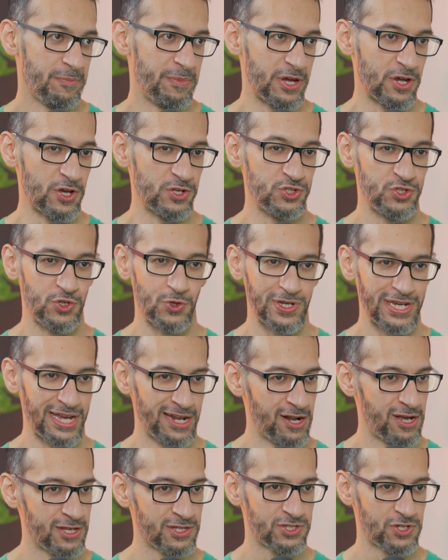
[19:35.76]
because you
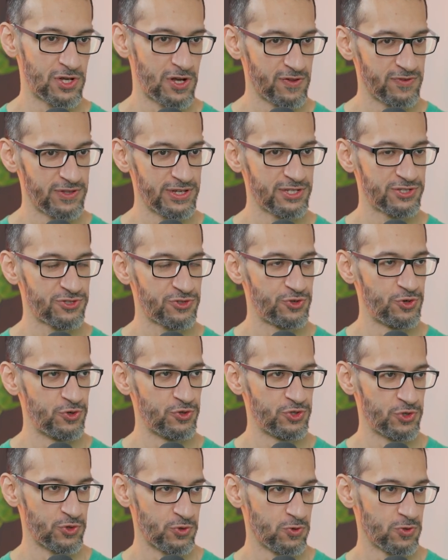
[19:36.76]
cannot solve these through
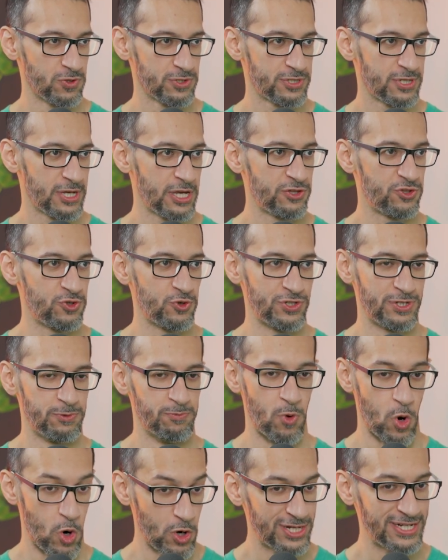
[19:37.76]
tools, through
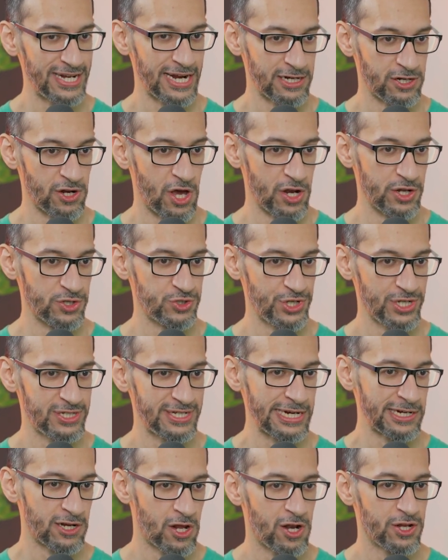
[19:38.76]
more technology.
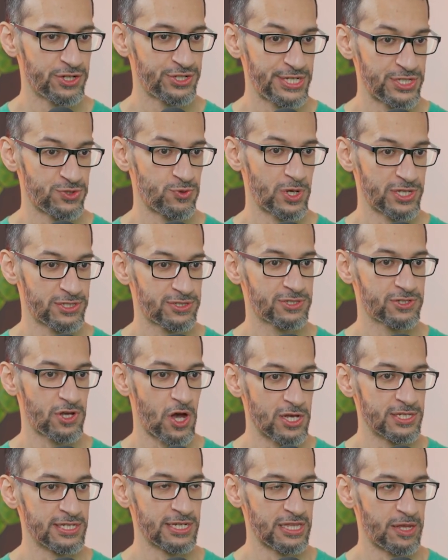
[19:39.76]
Technology is what's
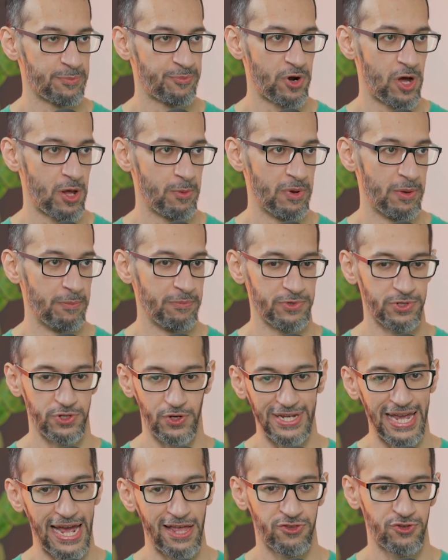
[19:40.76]
causing the problem.
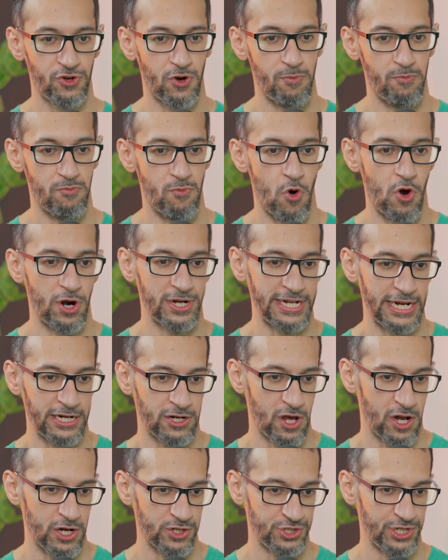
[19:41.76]
You can't throw more
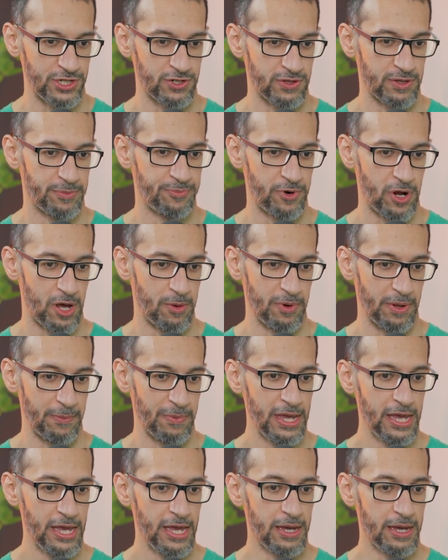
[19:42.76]
technology to the problem.